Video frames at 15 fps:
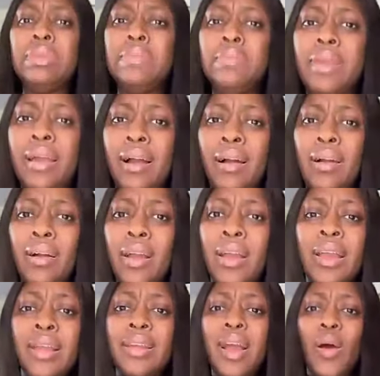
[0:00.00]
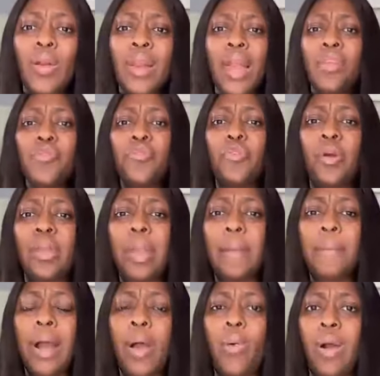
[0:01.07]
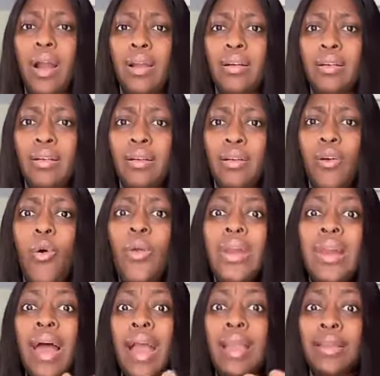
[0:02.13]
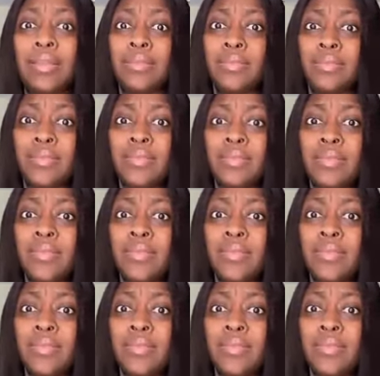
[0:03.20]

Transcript: think been there? Now online you forget power. Online.